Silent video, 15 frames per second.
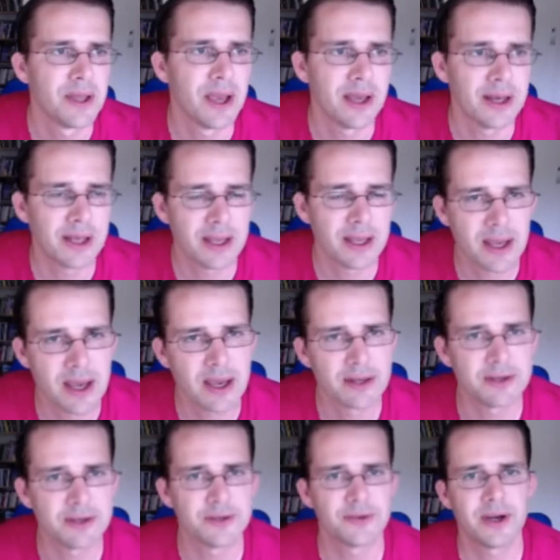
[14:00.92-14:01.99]
And
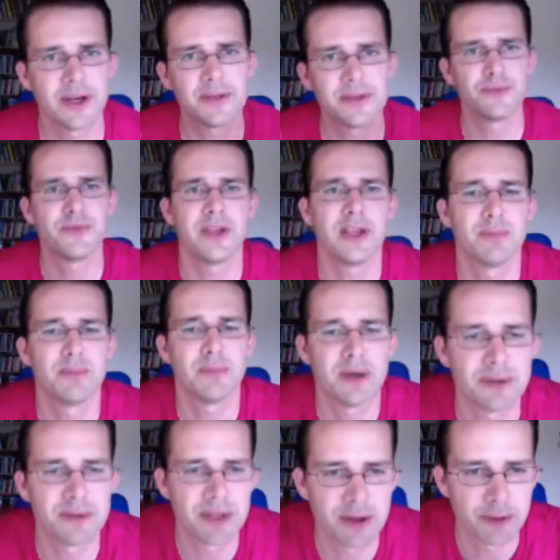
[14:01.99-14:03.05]
again, try to think
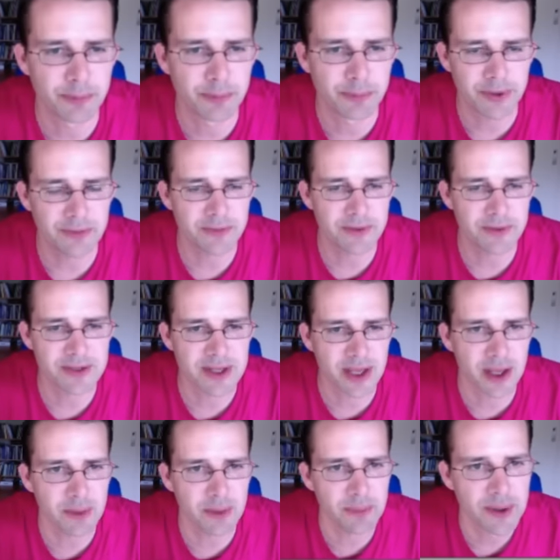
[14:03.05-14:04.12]
about our previous
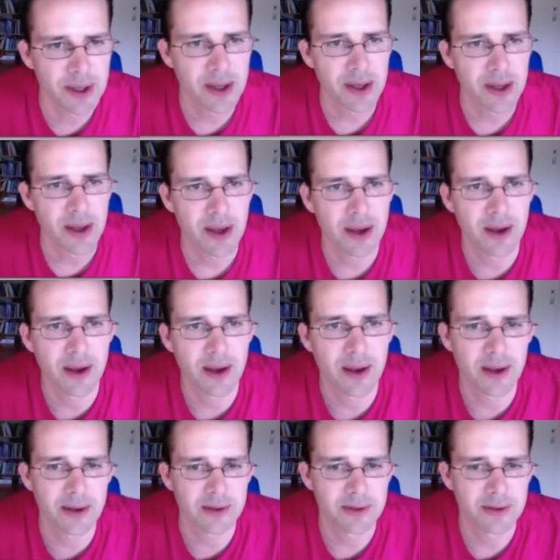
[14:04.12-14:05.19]
game
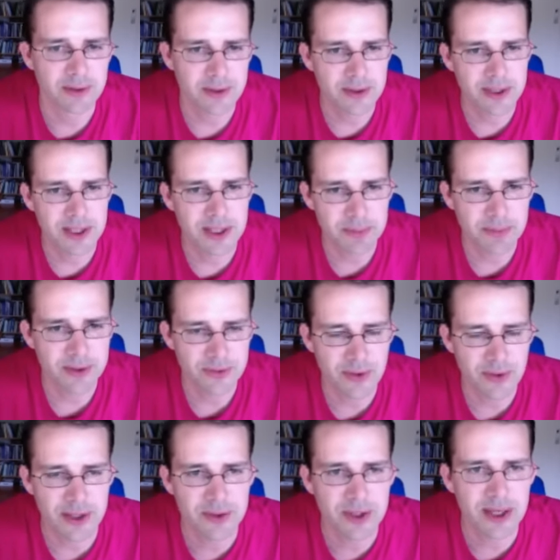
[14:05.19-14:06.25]
and keep
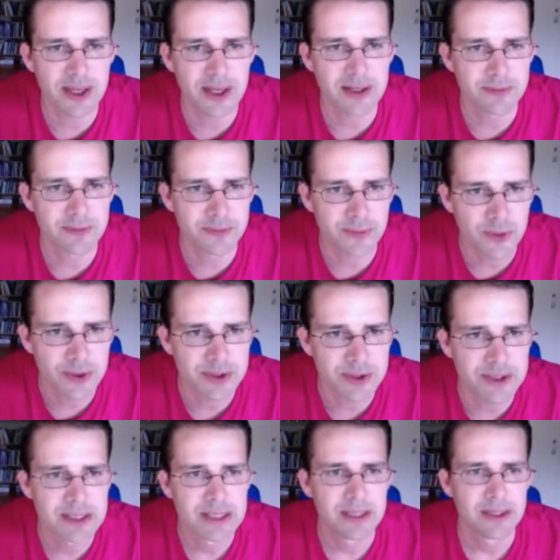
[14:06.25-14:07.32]
try to get the
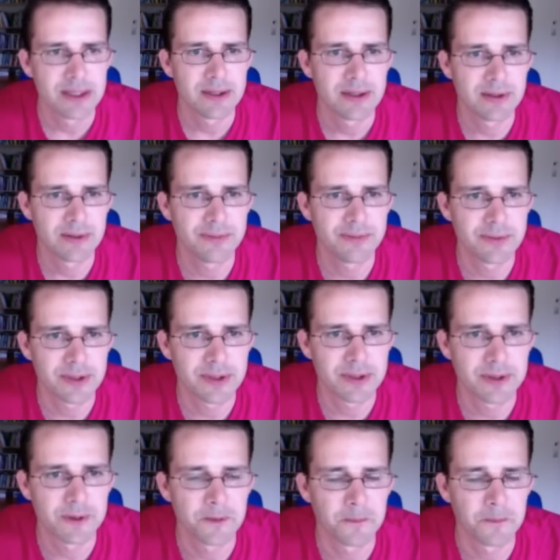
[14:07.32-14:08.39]
thought of
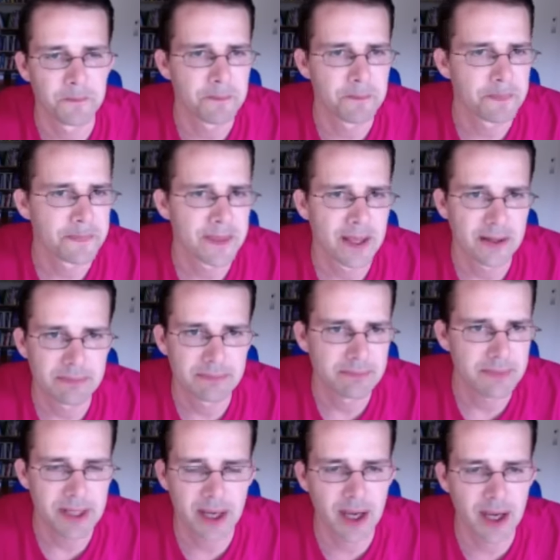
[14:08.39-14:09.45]
um,
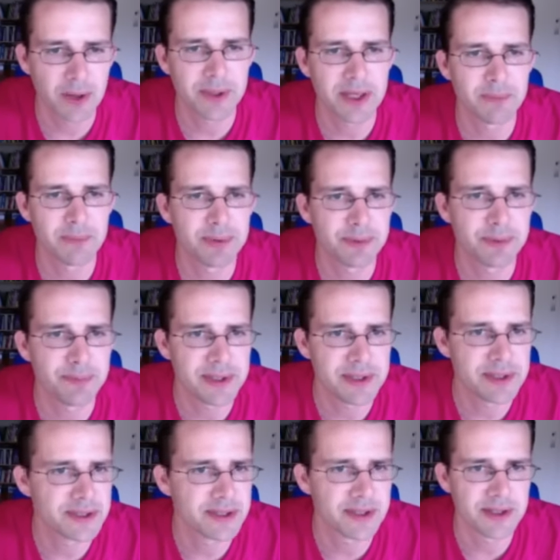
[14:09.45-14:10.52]
yeah how we can put
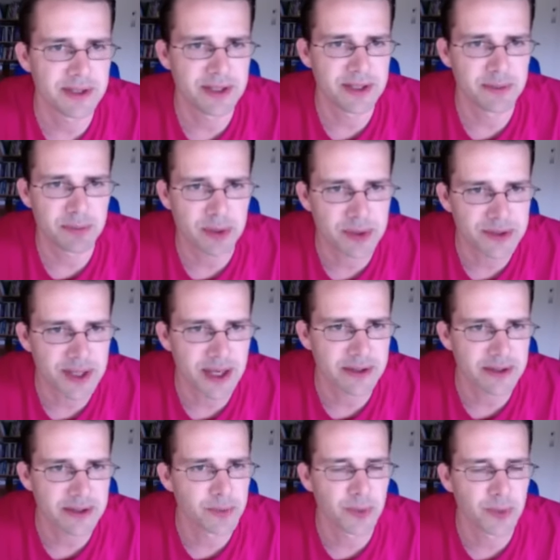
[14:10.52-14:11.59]
pieces in, in the most
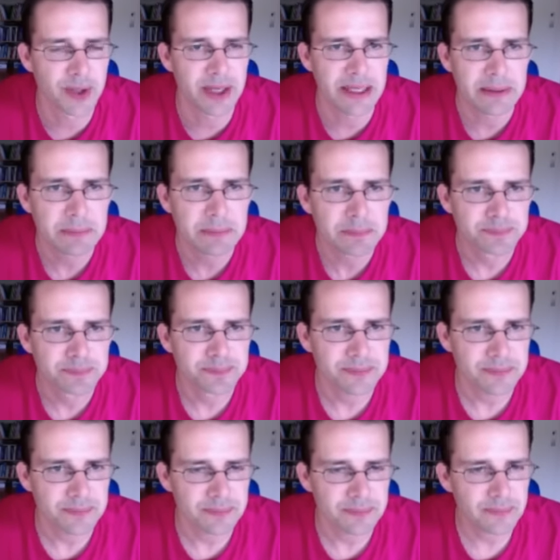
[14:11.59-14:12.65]
active way
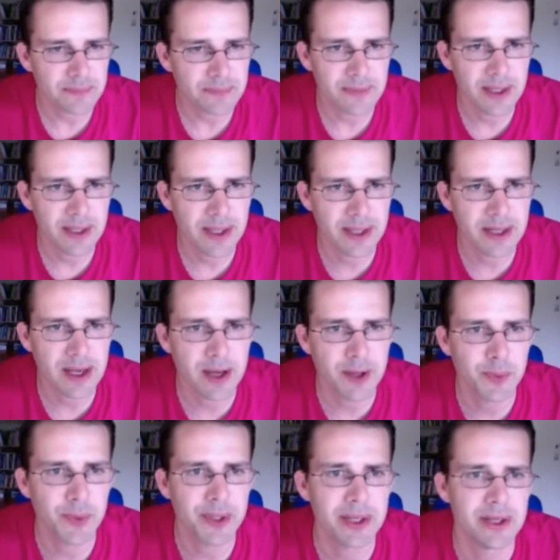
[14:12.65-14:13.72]
and how
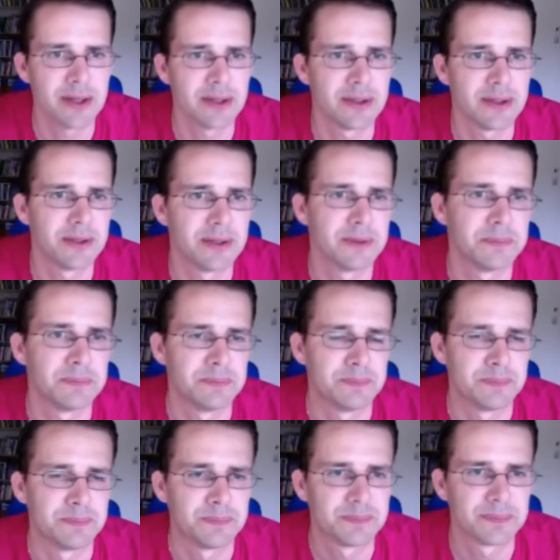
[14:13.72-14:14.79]
we
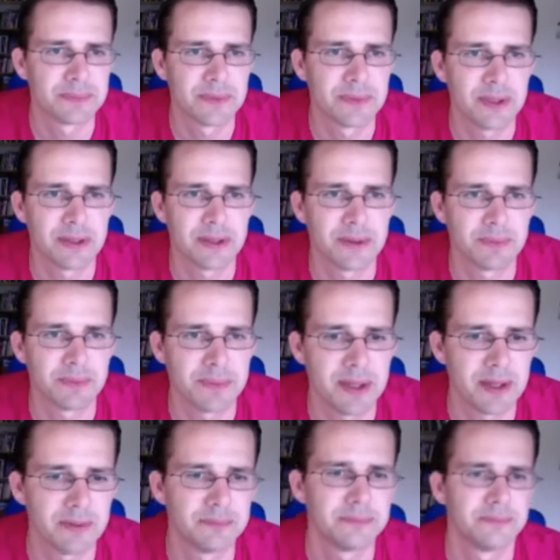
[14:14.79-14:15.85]
um, uh,
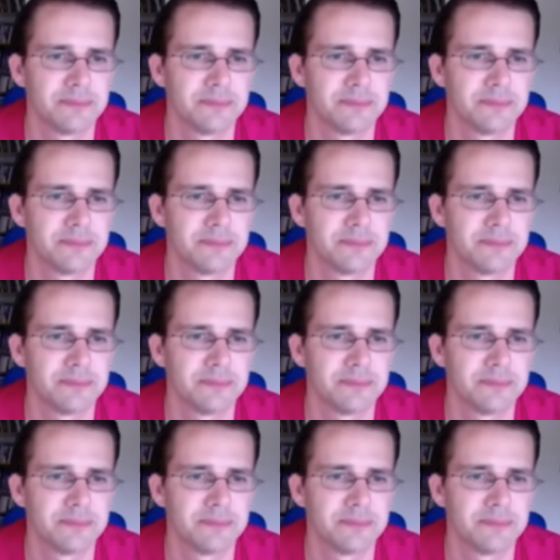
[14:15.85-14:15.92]
yeah